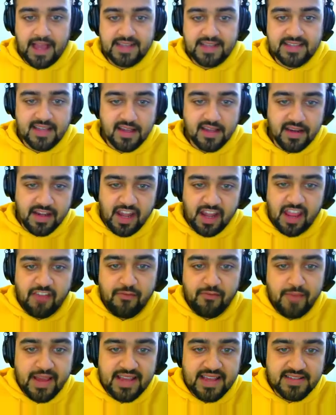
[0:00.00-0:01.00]
As a
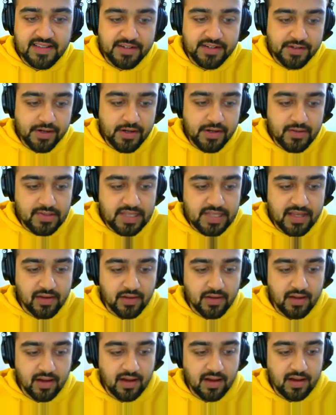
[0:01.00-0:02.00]
naive Bayes
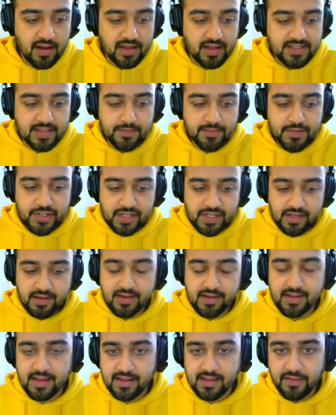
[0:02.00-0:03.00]
introduced the
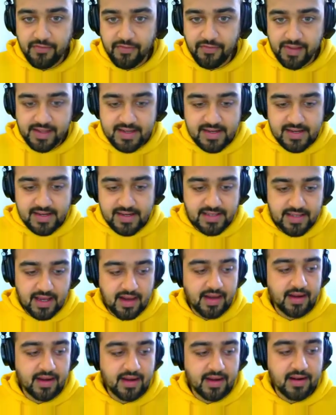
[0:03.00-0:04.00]
assumption that the
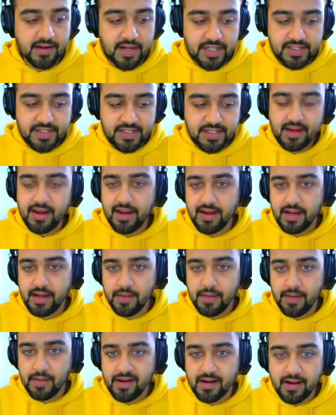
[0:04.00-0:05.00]
features are conditionally
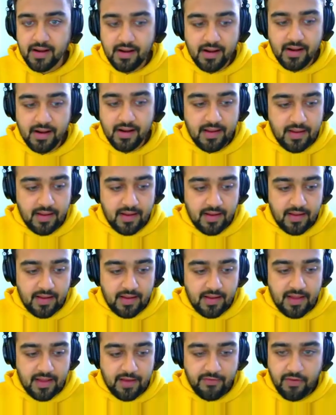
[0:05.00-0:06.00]
independent,
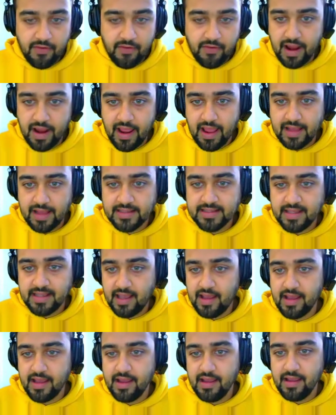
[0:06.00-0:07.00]
therefore
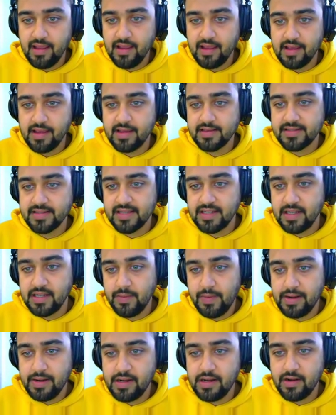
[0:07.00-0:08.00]
xi is
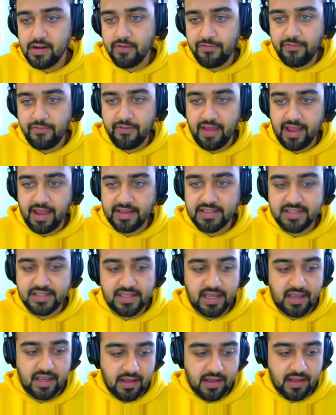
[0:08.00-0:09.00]
independent of
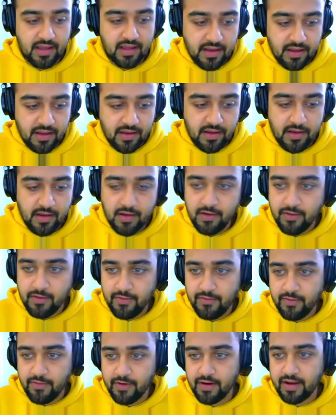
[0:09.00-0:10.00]
xj
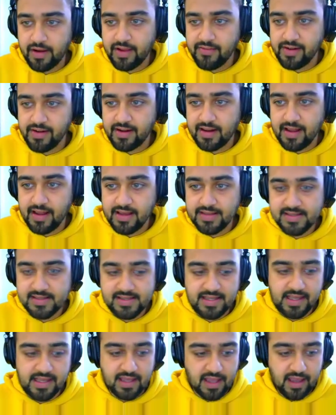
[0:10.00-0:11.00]
for a given
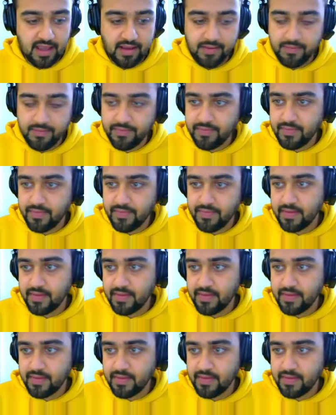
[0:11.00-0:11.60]
class ck